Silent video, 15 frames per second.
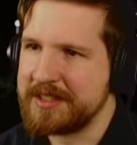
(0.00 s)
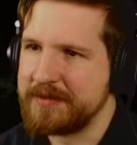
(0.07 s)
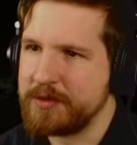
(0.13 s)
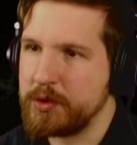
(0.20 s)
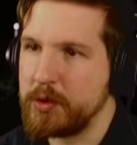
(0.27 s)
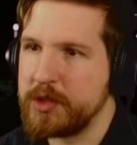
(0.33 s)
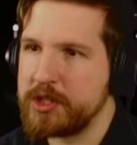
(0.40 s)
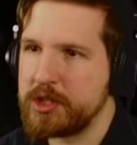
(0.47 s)

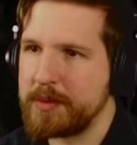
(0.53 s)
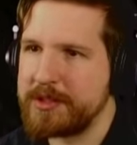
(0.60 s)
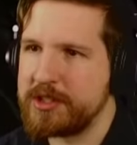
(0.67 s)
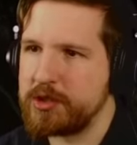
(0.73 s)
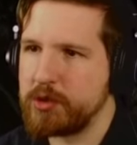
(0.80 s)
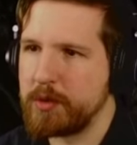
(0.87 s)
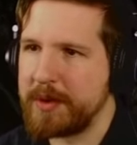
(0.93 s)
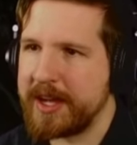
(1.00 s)
Ooh, this opens the
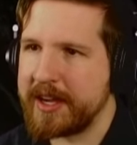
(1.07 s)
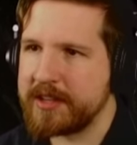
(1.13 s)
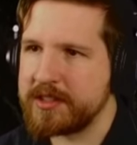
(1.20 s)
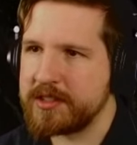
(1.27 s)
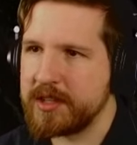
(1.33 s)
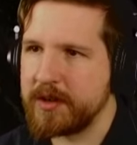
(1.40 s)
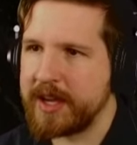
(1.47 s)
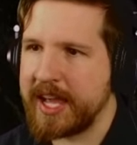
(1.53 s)

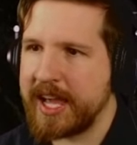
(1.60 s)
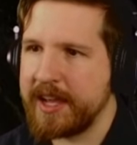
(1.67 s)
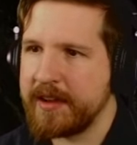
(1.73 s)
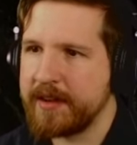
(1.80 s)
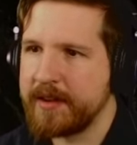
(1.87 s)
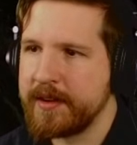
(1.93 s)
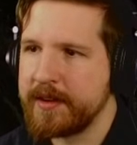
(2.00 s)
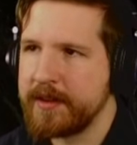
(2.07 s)
toolbox. Okay.
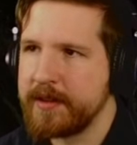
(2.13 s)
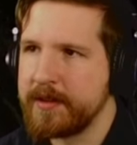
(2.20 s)
Stupid